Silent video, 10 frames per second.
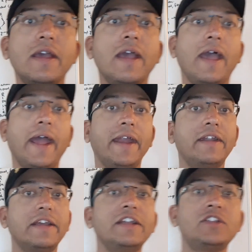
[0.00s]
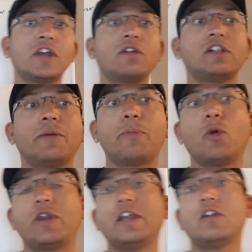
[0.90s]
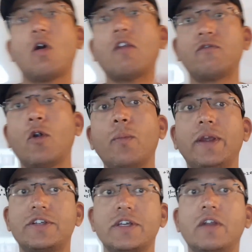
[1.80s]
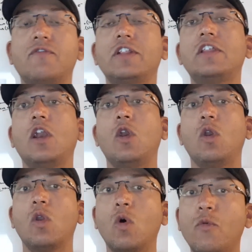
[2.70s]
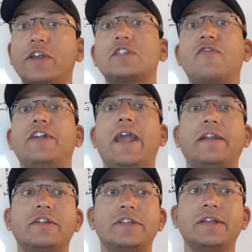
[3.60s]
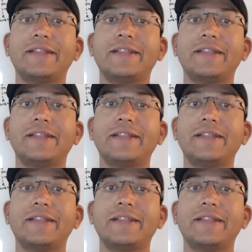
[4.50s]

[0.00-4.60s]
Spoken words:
And in general, the protein conformation with the lowest free energy,